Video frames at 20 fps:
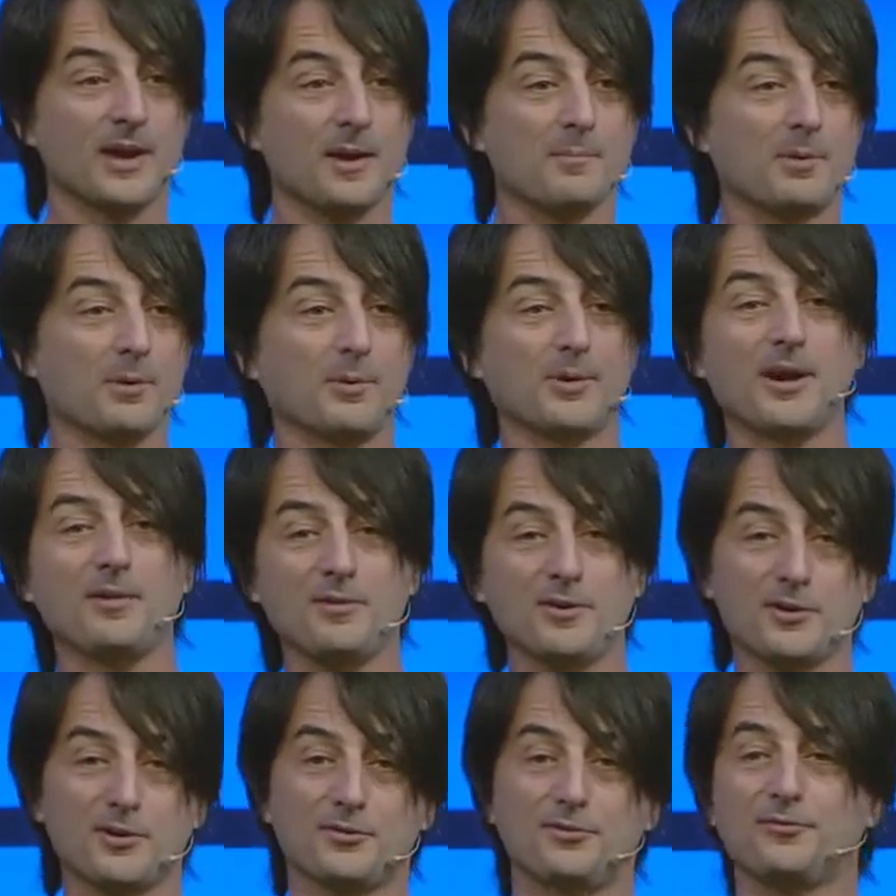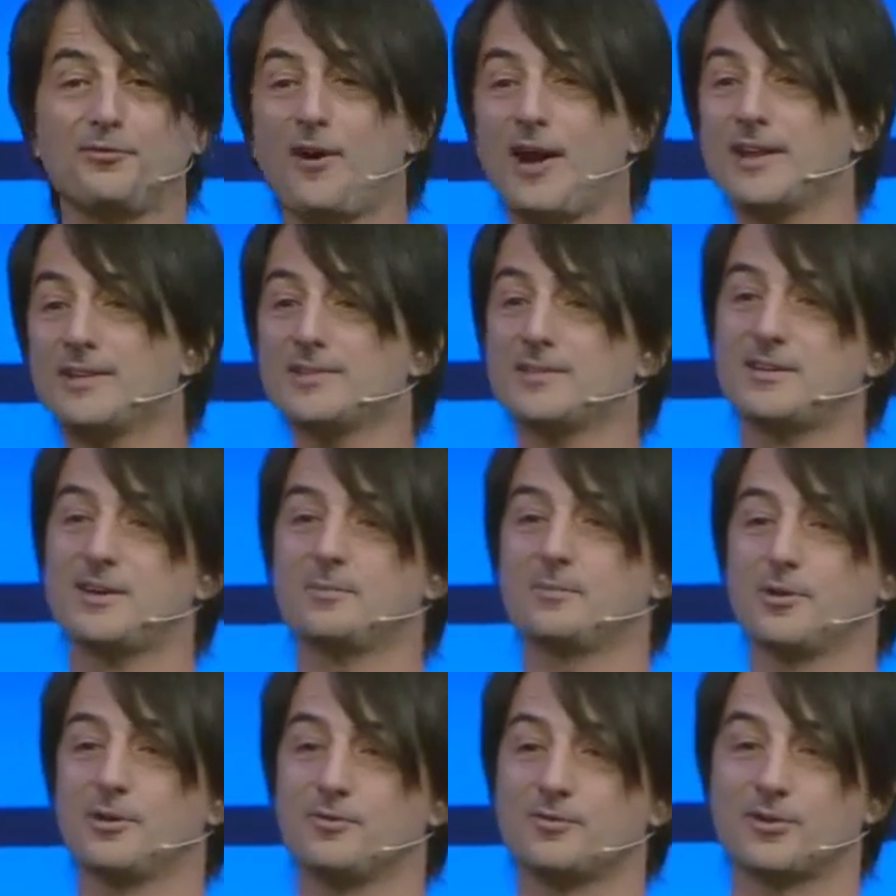But whenever your friends
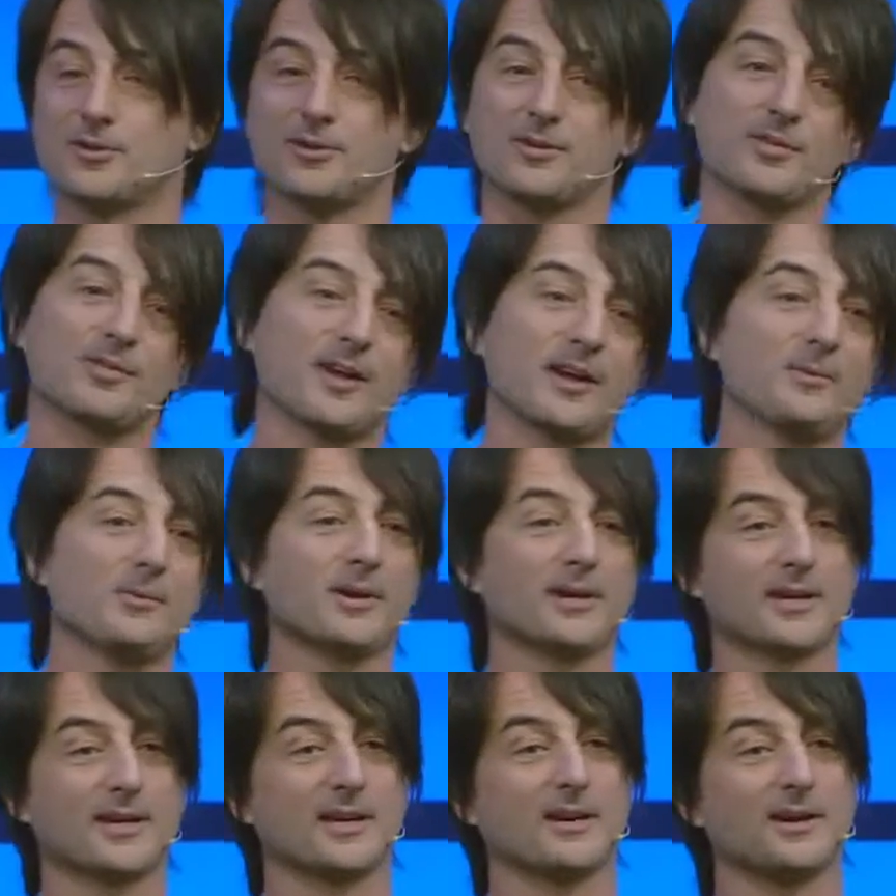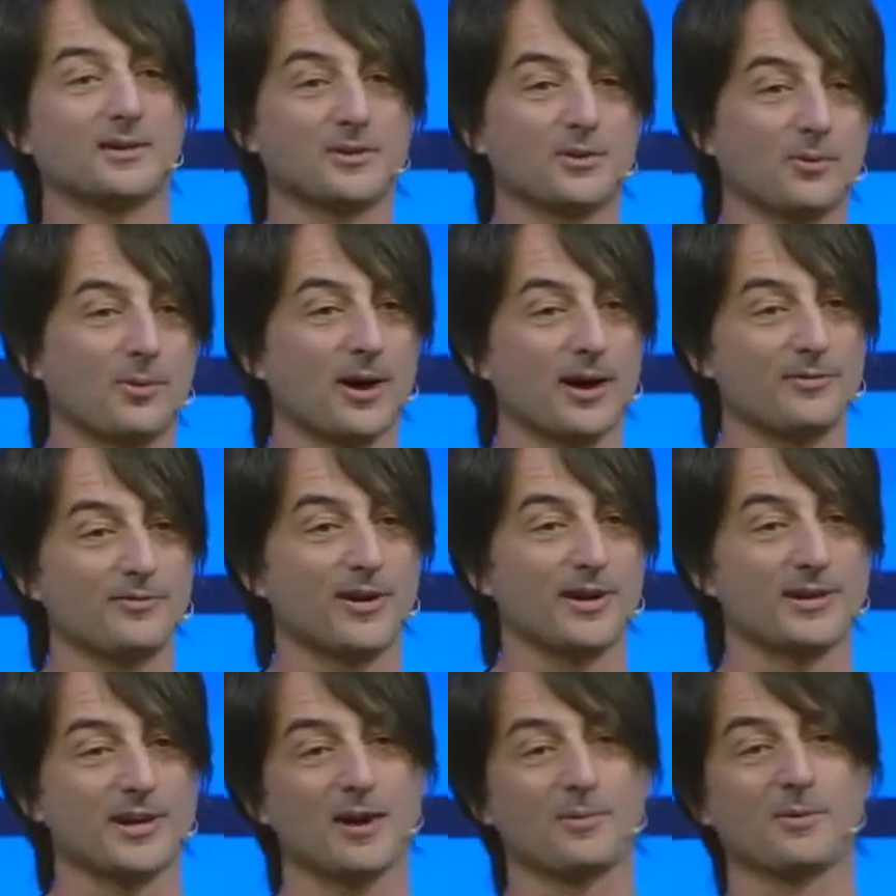come over, they want to get on your
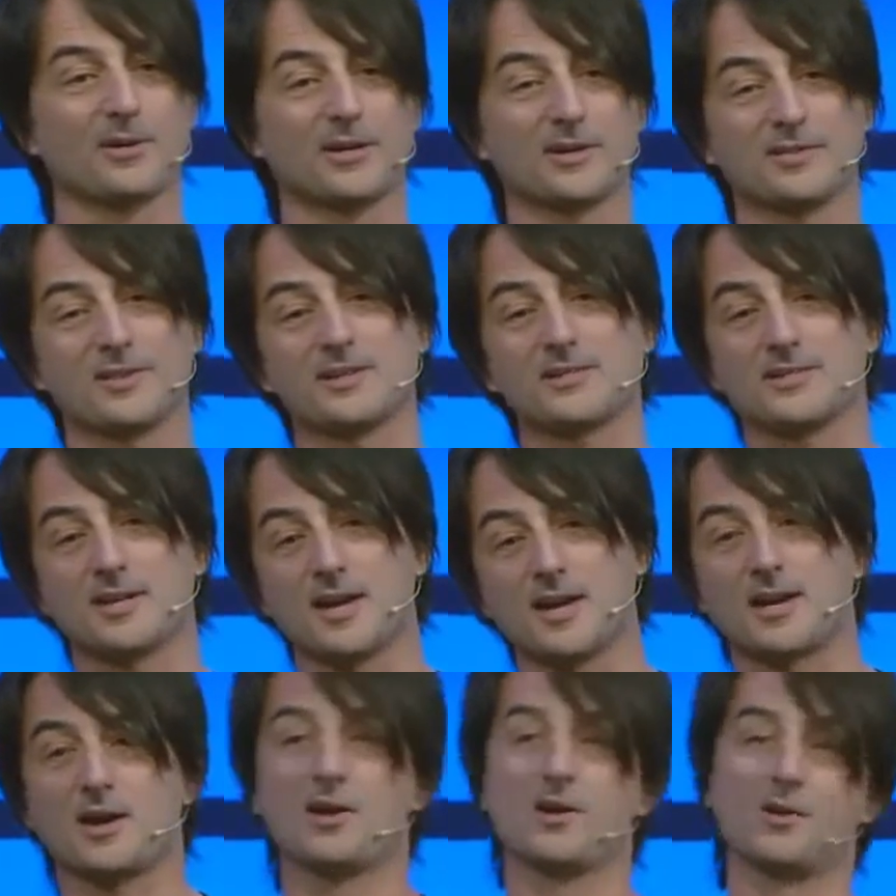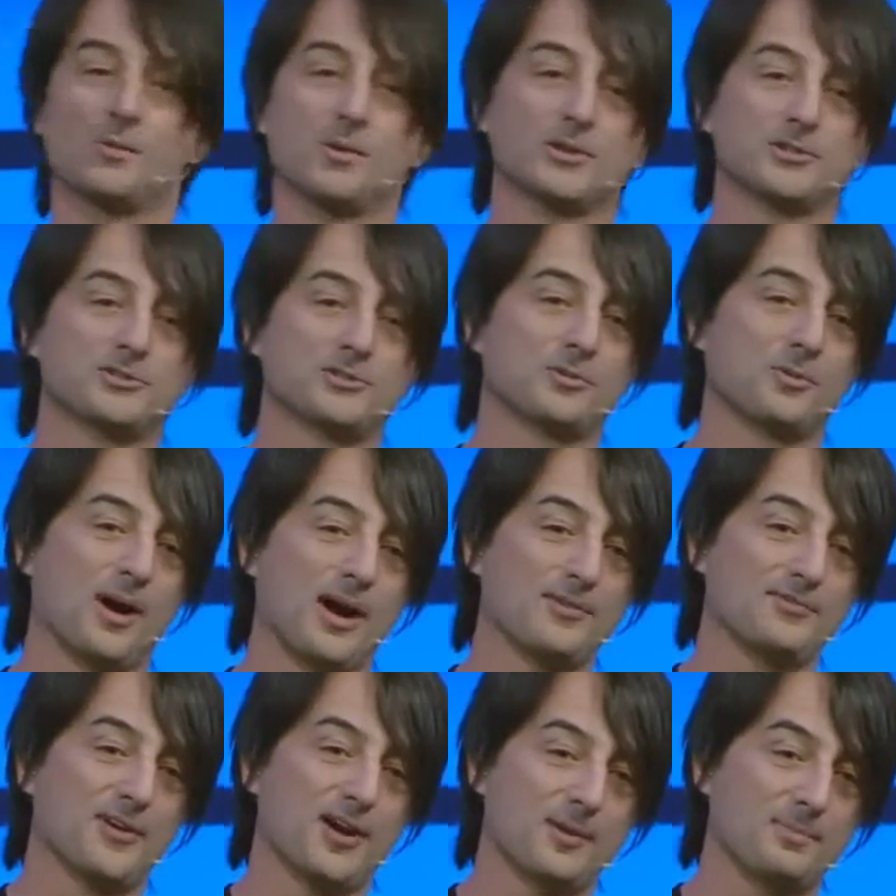Wi-Fi network and they say, "What's your
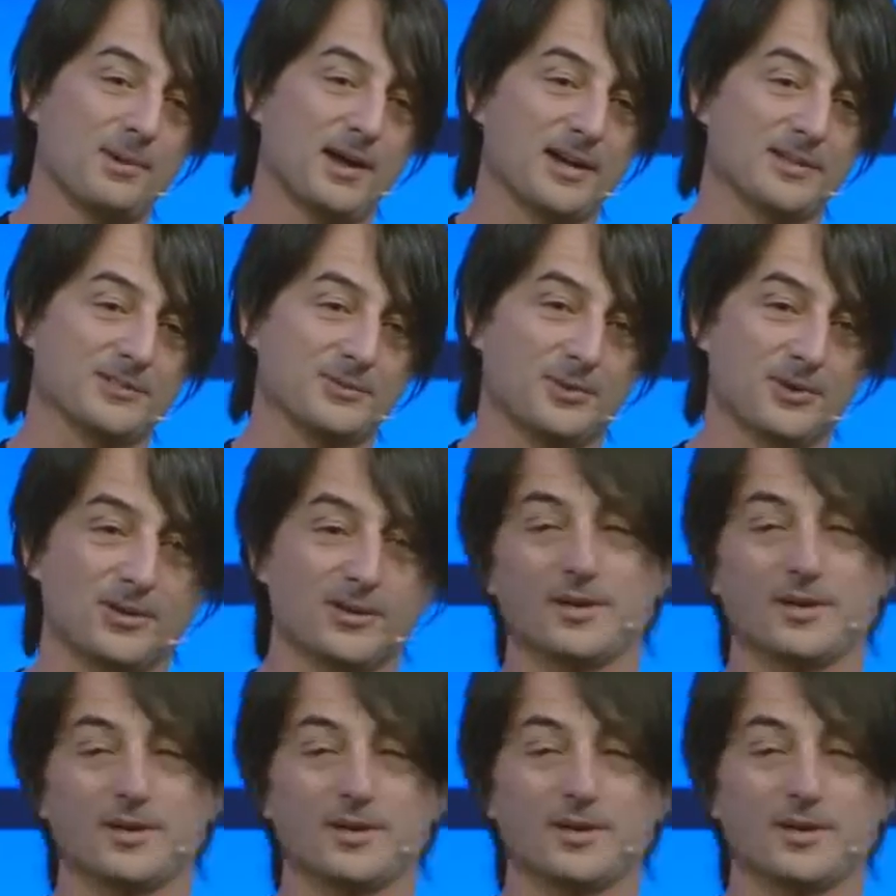Wi-Fi password?"